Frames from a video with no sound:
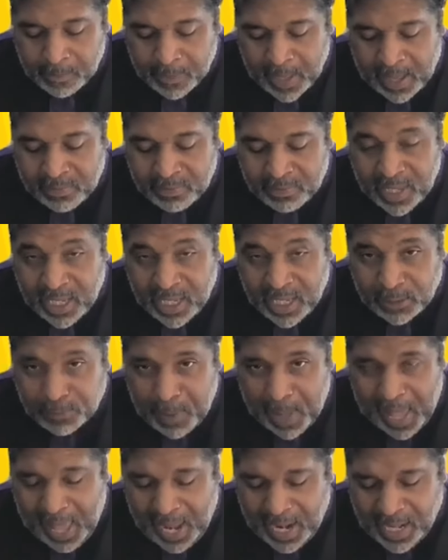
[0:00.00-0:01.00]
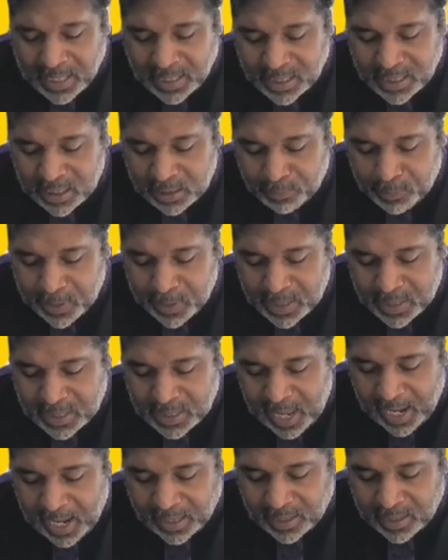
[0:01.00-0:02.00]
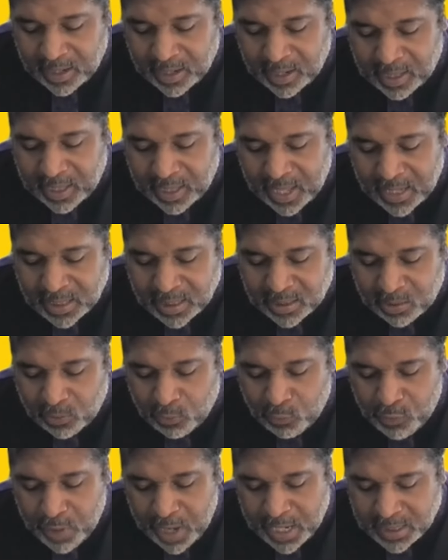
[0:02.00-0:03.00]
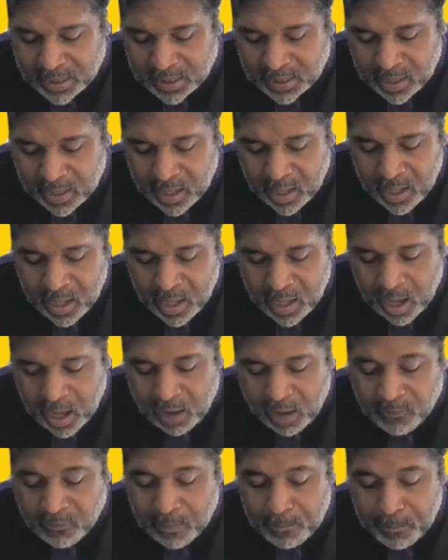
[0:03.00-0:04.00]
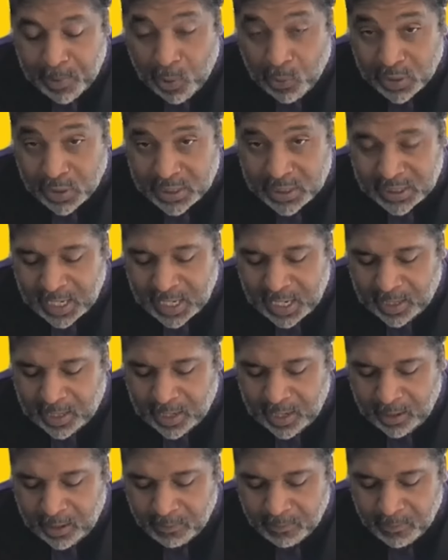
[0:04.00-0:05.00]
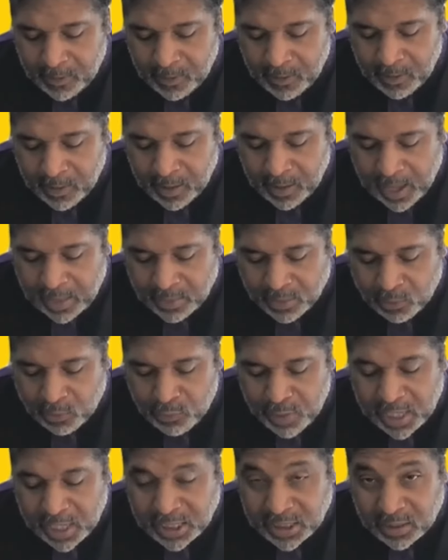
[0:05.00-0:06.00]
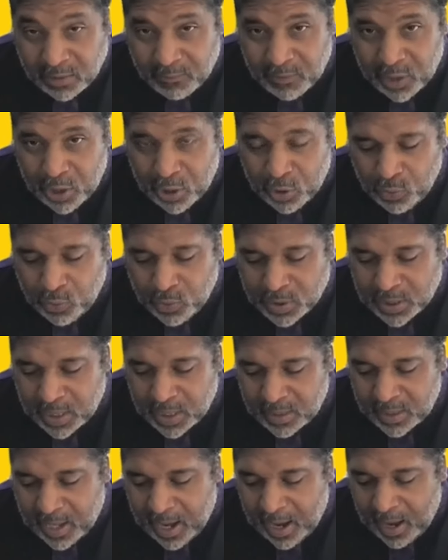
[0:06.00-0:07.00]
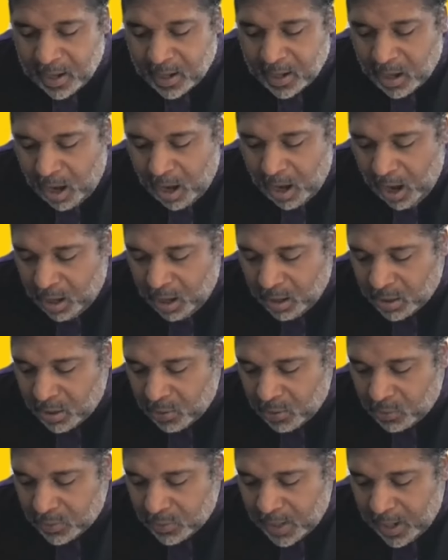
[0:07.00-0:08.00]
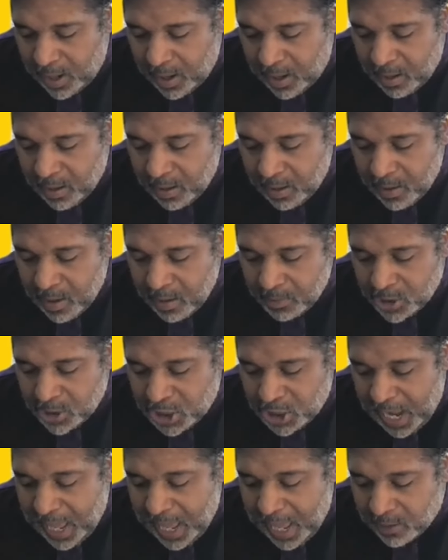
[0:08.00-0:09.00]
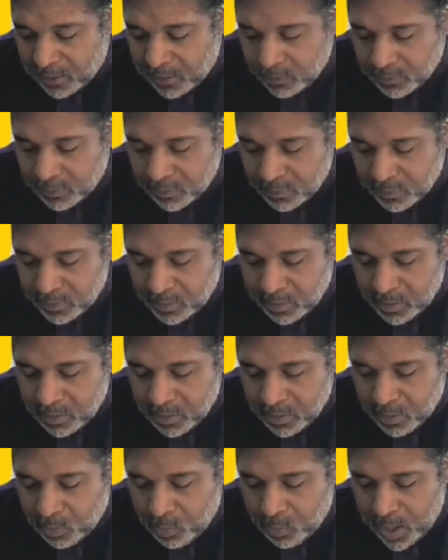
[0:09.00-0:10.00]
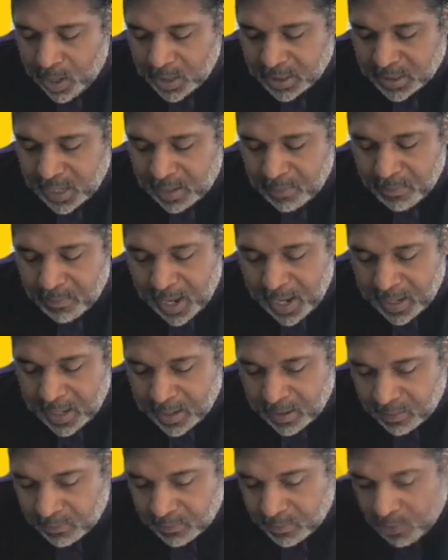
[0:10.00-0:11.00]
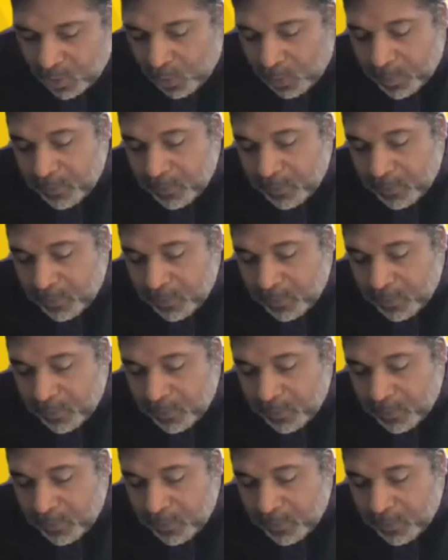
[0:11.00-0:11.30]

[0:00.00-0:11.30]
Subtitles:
And these policies protected against the risk of a boat sinking and the risk of losing their cargo, their chattel, once they made it or